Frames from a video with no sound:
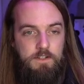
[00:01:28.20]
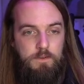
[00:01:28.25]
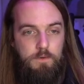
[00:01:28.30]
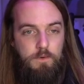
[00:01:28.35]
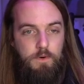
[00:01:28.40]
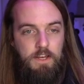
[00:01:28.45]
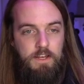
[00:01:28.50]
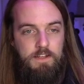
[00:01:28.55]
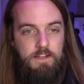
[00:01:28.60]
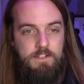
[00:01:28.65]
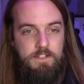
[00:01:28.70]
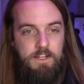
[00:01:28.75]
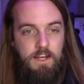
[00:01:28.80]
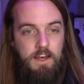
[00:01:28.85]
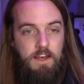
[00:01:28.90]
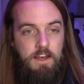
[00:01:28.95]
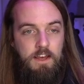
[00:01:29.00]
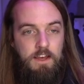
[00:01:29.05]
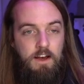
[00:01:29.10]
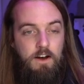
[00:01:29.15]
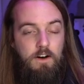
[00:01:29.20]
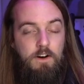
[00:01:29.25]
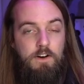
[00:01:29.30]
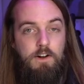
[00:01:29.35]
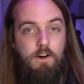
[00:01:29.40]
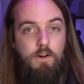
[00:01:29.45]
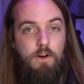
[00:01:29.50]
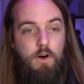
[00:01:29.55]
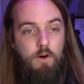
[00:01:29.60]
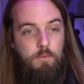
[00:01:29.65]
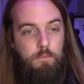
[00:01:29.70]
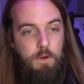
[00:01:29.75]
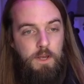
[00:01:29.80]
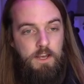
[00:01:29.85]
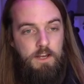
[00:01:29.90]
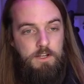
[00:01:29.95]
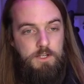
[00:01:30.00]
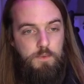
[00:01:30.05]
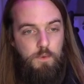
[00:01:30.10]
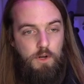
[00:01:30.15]
do is on our
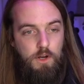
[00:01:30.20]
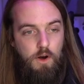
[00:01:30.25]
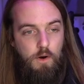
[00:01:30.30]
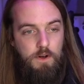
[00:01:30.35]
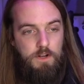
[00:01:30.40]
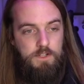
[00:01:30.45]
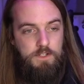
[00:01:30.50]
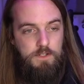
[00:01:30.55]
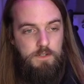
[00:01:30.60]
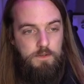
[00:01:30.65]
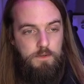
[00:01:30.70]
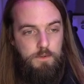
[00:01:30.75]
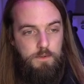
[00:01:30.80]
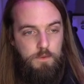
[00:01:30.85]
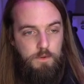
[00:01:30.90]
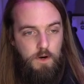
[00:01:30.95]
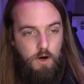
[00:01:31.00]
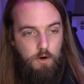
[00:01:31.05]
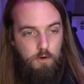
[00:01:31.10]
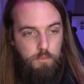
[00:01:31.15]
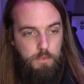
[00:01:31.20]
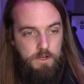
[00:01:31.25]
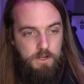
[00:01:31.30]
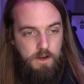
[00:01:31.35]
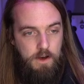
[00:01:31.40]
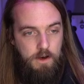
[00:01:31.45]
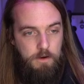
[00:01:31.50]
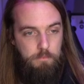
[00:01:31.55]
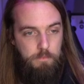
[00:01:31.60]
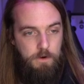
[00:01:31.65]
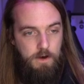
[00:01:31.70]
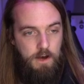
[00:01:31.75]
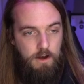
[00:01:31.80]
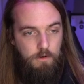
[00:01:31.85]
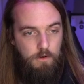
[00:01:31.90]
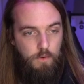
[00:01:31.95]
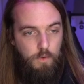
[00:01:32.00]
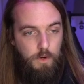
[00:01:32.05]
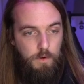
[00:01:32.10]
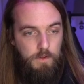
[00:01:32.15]
homepage, we're going to open up
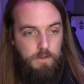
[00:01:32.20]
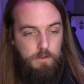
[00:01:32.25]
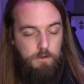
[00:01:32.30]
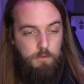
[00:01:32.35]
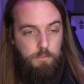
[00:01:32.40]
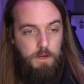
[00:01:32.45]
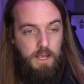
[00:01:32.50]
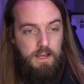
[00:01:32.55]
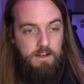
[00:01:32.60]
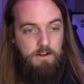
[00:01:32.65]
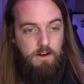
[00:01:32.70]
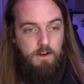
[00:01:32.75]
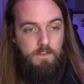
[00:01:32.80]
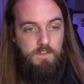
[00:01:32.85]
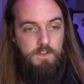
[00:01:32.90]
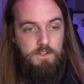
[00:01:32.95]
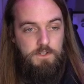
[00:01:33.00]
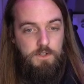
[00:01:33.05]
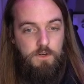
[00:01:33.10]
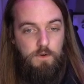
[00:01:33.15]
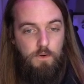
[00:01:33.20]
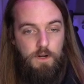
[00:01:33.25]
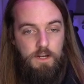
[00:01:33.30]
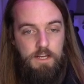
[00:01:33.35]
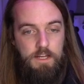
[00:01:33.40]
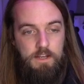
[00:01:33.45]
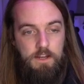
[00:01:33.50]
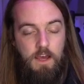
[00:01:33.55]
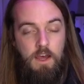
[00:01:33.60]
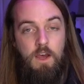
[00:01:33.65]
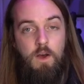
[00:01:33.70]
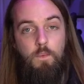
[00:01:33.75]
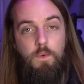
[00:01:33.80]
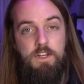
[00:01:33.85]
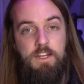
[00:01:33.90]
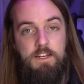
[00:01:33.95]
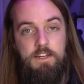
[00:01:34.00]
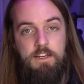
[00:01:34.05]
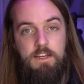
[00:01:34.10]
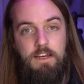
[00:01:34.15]
our query loop. And on this grid, we
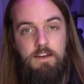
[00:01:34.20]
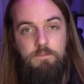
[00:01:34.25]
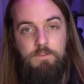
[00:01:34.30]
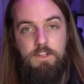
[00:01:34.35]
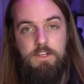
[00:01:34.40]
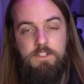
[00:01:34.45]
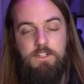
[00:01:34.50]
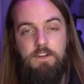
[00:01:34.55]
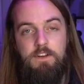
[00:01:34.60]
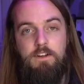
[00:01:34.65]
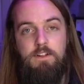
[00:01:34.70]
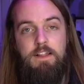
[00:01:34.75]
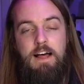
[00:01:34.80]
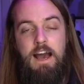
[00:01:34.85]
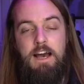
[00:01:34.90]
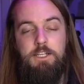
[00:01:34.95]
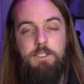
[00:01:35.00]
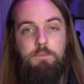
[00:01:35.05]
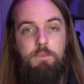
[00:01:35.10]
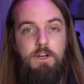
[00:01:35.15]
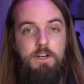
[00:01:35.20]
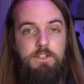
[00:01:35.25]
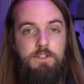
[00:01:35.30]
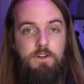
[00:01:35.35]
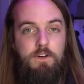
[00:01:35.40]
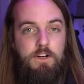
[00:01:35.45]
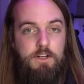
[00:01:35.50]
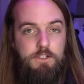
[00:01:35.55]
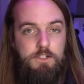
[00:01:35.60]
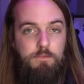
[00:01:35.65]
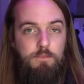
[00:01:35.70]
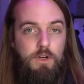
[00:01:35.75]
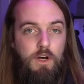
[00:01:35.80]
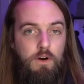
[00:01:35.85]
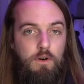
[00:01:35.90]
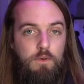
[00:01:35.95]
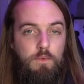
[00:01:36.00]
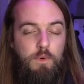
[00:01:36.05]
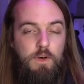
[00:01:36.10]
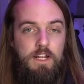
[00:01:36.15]
need to give this a class because our custom
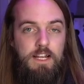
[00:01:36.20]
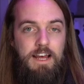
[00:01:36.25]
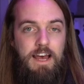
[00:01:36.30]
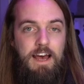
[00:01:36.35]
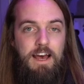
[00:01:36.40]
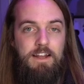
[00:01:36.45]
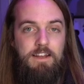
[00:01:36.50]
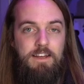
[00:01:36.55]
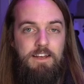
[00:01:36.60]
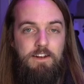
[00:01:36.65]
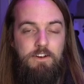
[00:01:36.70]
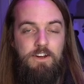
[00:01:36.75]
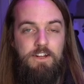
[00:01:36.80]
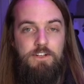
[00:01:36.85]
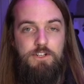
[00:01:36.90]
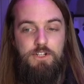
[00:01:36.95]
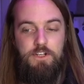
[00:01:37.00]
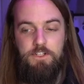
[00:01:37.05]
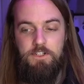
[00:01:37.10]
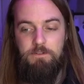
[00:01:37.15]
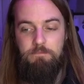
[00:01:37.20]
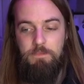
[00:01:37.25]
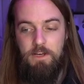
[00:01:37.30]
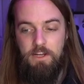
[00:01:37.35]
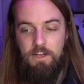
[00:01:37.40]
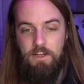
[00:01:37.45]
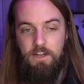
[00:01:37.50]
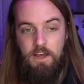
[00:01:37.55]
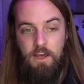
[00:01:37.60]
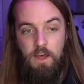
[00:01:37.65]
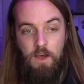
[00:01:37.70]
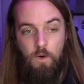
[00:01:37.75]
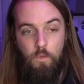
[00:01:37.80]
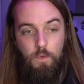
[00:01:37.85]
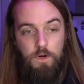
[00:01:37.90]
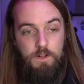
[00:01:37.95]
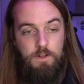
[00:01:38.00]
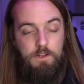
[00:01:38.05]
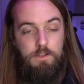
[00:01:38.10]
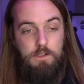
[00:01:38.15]
code we're going to add here in just a minute
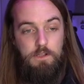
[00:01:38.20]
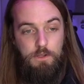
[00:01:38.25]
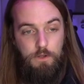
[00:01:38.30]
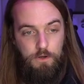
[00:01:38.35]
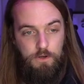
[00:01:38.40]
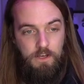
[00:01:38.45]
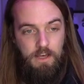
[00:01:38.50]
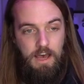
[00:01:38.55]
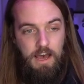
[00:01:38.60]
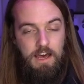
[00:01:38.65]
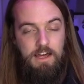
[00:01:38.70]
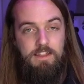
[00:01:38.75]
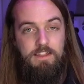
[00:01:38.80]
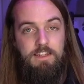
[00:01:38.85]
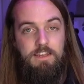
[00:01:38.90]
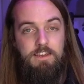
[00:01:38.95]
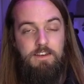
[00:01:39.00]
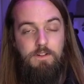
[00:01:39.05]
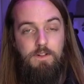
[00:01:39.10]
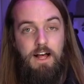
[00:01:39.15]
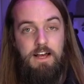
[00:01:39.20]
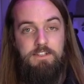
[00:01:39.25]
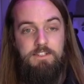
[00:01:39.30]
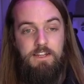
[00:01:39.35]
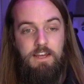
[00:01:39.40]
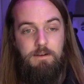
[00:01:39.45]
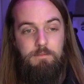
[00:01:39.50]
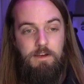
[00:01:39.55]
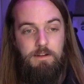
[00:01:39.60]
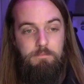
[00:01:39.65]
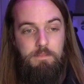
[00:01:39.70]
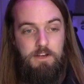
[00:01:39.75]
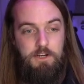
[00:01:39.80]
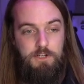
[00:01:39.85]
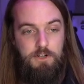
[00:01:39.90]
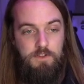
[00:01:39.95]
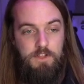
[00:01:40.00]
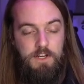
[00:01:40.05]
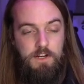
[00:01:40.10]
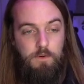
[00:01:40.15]
will look at the class name and make
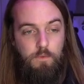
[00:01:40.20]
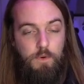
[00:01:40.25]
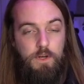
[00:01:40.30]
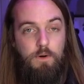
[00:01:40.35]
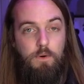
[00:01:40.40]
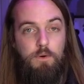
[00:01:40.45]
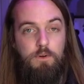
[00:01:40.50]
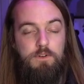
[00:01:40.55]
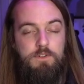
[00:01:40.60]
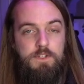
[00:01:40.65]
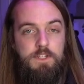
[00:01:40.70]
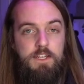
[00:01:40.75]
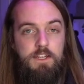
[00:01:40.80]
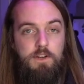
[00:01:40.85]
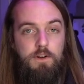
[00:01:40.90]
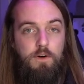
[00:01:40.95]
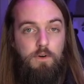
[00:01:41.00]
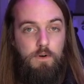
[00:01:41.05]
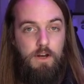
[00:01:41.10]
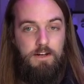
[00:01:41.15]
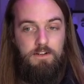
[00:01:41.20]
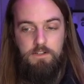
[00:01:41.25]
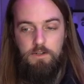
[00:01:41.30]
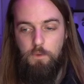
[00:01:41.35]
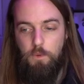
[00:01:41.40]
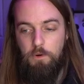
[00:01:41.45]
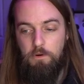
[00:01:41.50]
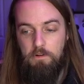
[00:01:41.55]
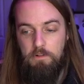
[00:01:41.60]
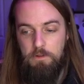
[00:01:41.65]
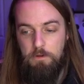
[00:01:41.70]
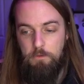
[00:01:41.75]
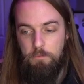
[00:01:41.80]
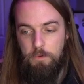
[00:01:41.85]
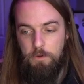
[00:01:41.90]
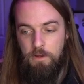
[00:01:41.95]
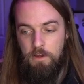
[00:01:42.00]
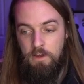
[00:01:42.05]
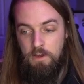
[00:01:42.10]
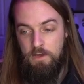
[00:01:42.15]
sure that it reorders the correct query
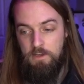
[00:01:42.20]
loop.